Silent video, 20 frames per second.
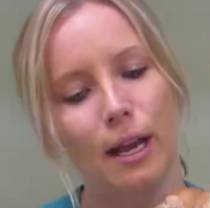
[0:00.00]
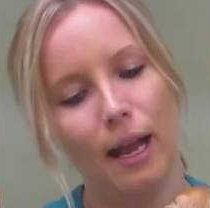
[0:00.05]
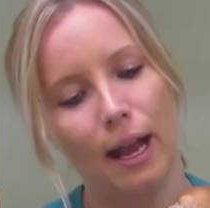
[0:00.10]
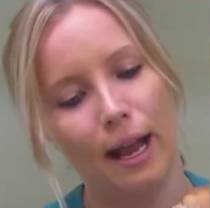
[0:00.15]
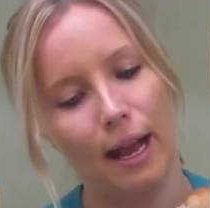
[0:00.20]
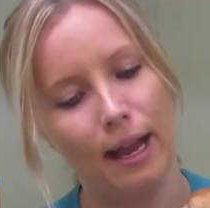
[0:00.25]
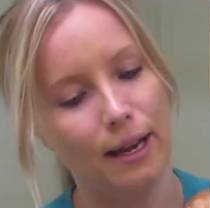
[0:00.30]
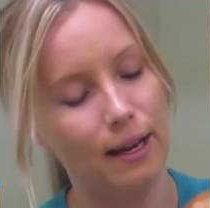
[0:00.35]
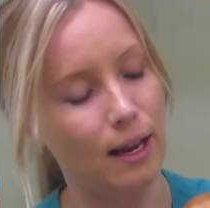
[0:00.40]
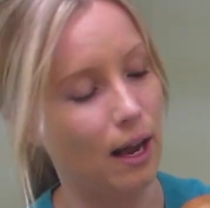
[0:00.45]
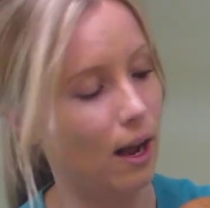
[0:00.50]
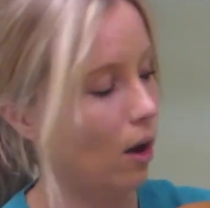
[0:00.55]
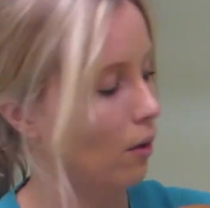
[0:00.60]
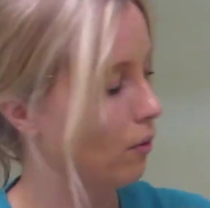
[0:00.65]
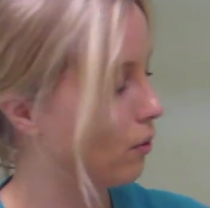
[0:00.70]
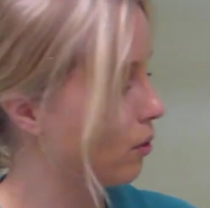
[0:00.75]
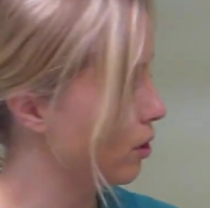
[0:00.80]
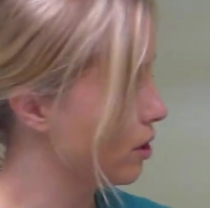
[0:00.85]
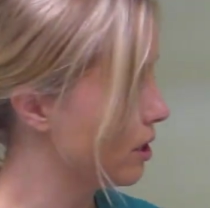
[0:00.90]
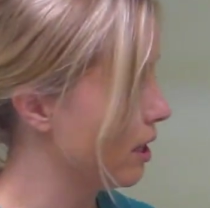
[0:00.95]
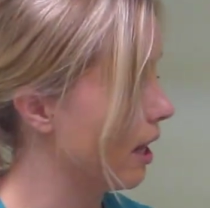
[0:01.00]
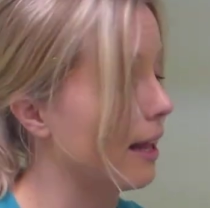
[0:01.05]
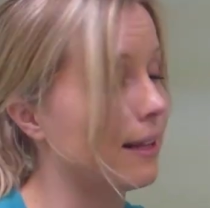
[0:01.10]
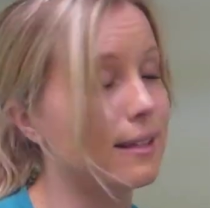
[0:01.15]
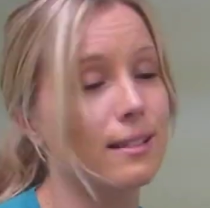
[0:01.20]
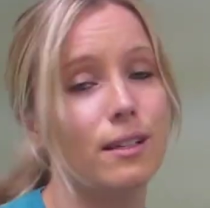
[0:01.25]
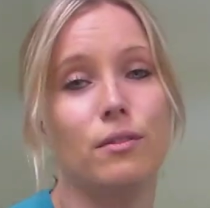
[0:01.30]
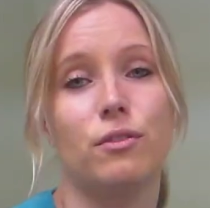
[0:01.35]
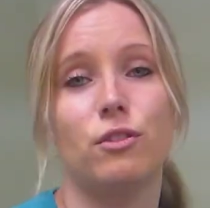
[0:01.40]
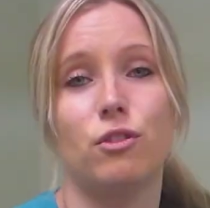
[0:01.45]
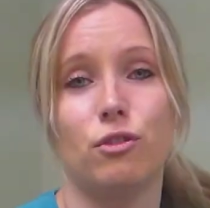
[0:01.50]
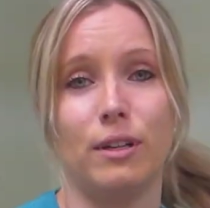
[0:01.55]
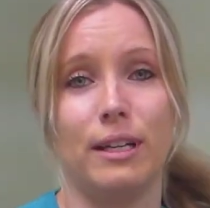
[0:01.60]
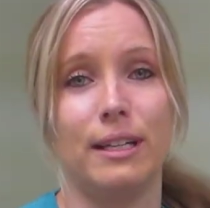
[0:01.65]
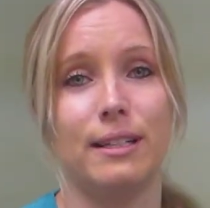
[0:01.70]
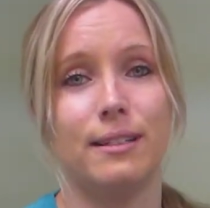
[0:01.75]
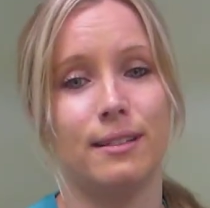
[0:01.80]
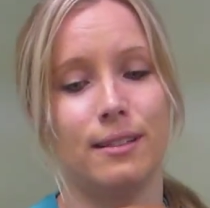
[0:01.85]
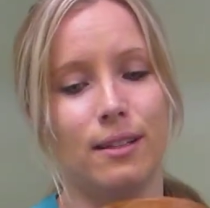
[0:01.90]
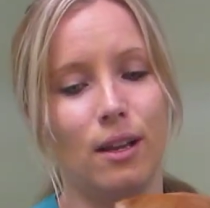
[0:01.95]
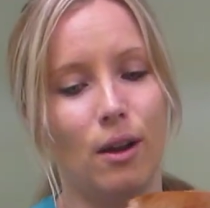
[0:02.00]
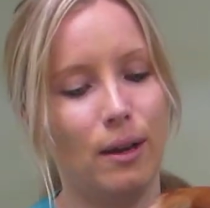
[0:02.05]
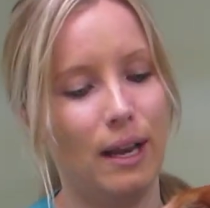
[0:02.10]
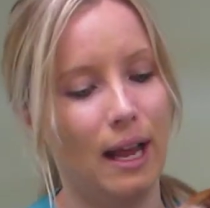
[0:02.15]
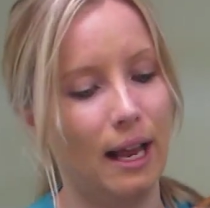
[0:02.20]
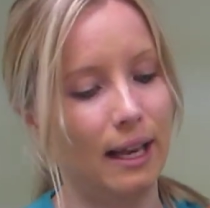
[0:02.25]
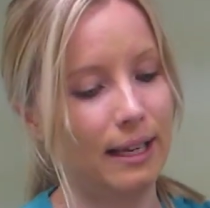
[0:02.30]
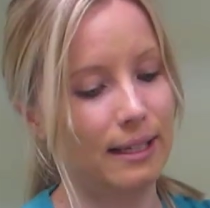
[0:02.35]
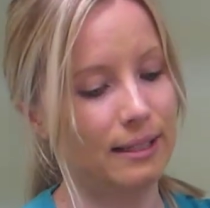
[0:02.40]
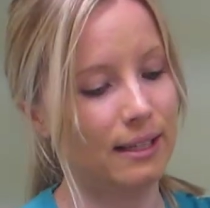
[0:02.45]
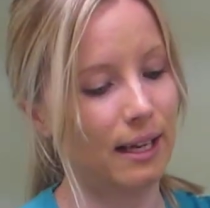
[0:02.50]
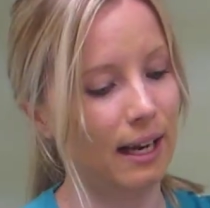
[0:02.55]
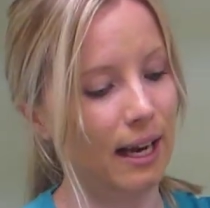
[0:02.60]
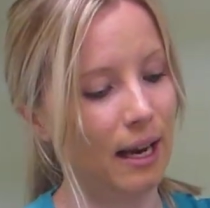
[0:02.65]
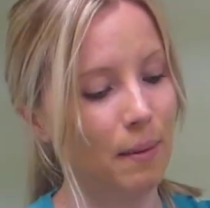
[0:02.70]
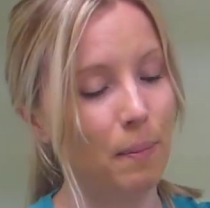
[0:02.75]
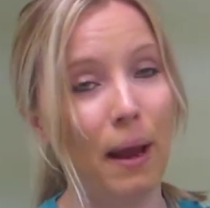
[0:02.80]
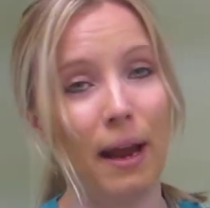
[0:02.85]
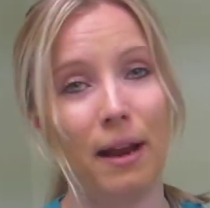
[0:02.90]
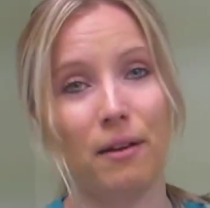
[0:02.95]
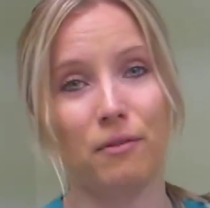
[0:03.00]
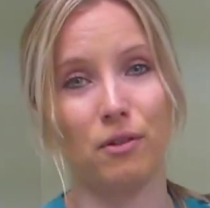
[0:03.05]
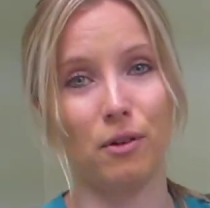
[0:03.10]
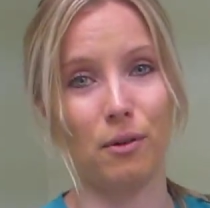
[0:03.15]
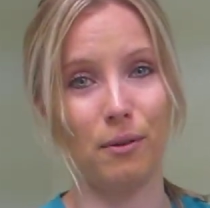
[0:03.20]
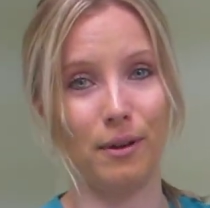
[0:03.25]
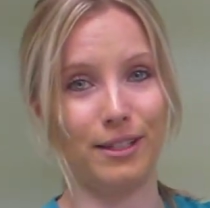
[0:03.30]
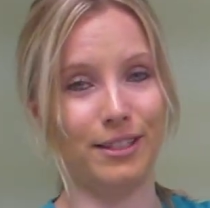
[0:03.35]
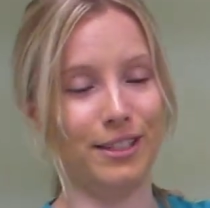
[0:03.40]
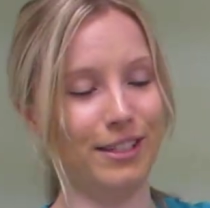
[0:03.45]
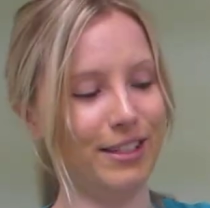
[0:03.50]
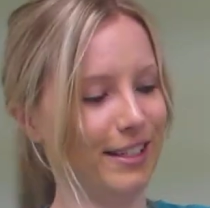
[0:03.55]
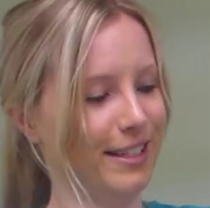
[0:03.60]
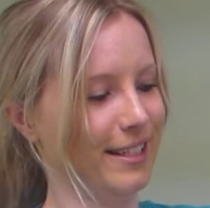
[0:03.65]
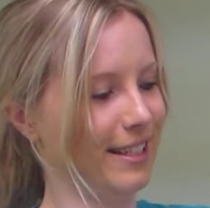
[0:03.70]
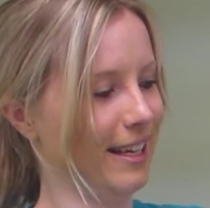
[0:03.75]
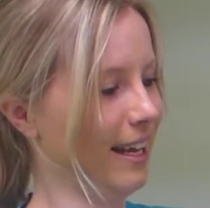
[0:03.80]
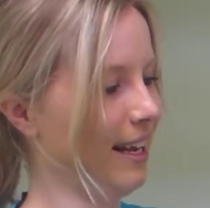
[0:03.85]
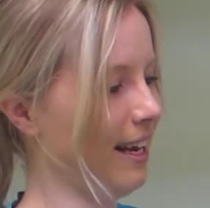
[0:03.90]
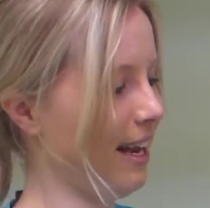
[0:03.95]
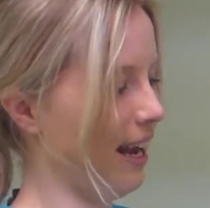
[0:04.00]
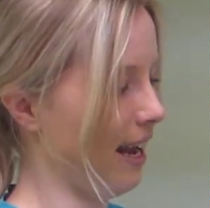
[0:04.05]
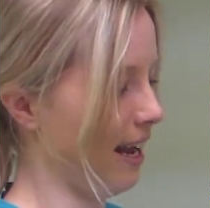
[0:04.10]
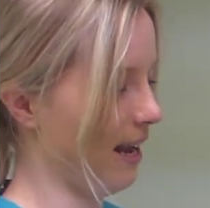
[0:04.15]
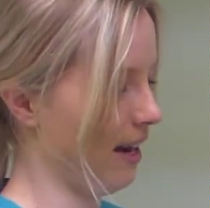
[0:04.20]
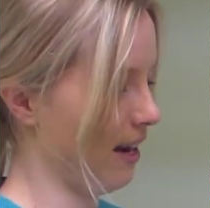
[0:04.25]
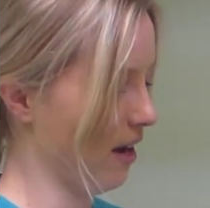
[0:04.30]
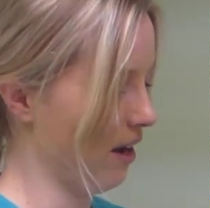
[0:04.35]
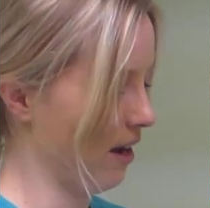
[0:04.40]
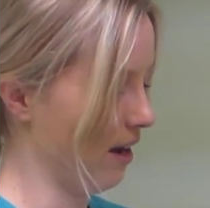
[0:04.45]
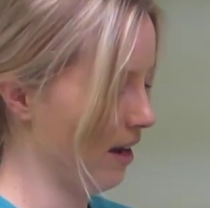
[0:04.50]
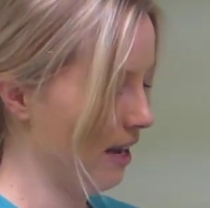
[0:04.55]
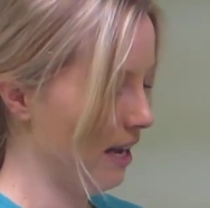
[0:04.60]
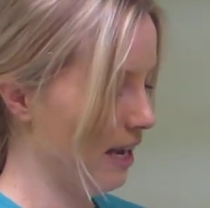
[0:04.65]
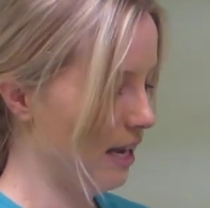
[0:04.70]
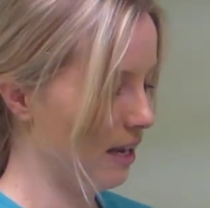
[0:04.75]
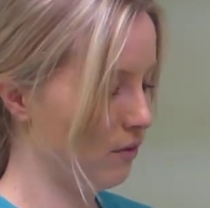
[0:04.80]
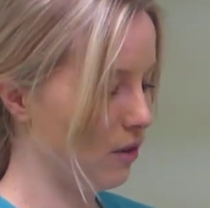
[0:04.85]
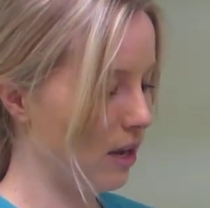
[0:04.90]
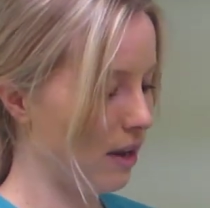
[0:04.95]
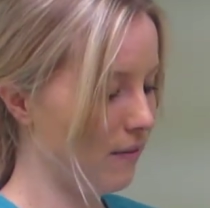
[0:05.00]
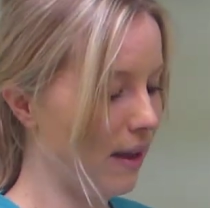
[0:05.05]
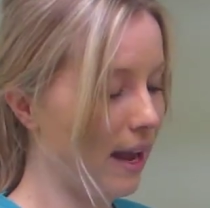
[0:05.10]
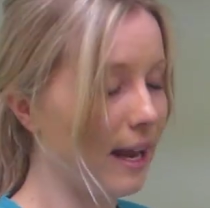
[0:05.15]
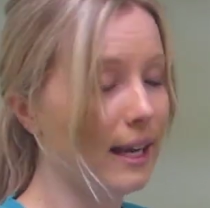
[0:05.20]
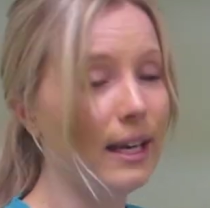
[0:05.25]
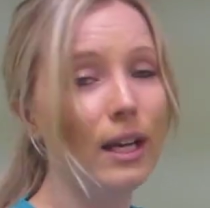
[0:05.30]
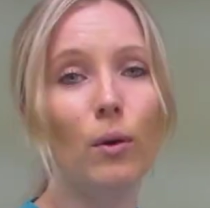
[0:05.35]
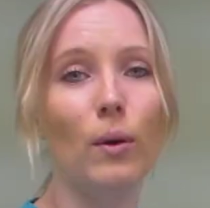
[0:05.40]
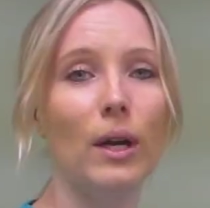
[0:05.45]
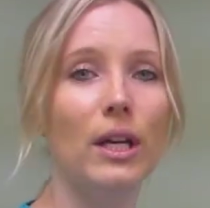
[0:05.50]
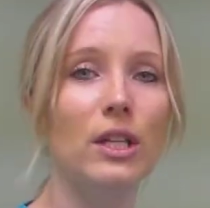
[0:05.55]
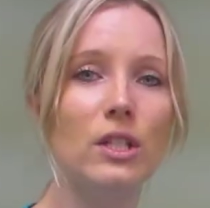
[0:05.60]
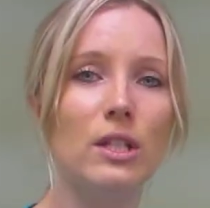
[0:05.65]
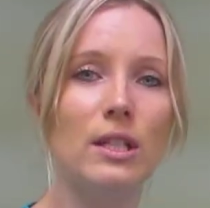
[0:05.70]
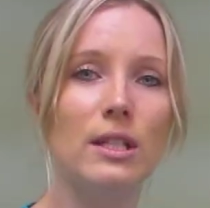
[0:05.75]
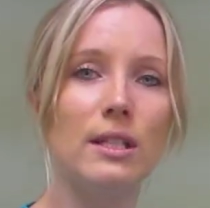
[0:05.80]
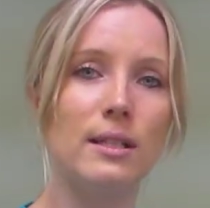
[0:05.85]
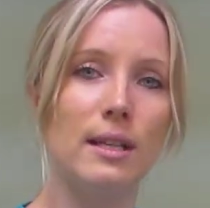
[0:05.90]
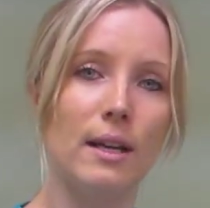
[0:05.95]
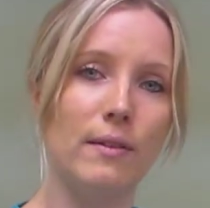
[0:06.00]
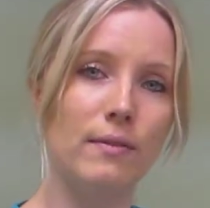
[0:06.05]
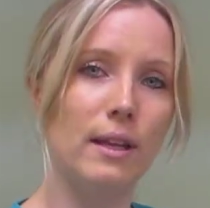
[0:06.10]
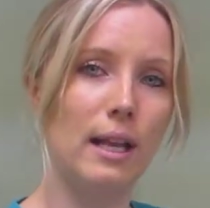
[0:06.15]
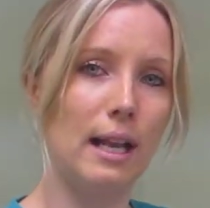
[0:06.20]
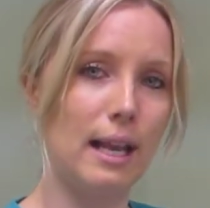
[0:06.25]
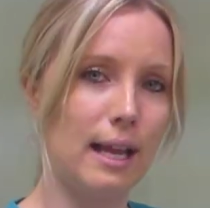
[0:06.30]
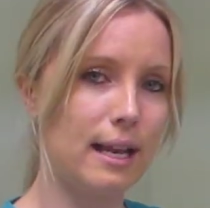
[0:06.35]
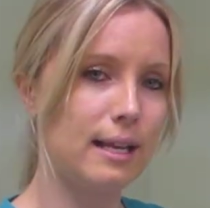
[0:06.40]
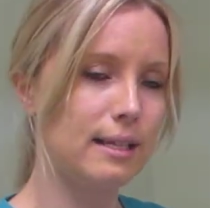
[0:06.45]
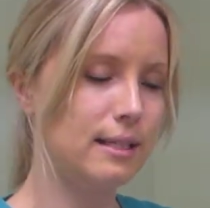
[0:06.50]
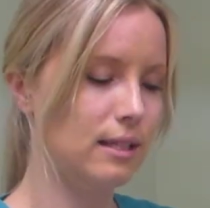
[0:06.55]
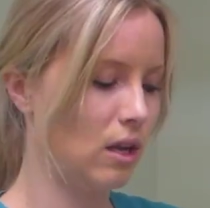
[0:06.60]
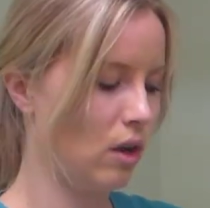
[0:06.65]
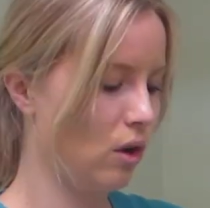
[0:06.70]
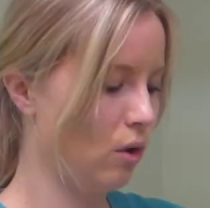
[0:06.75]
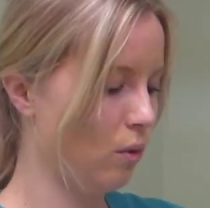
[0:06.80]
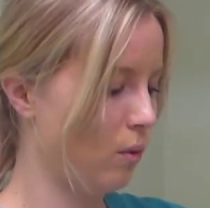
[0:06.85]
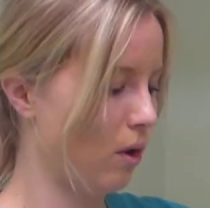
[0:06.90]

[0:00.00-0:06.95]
And of course, lots of treats. So Nellie is going to get paid for what she just did. And if you have any questions, definitely let us know.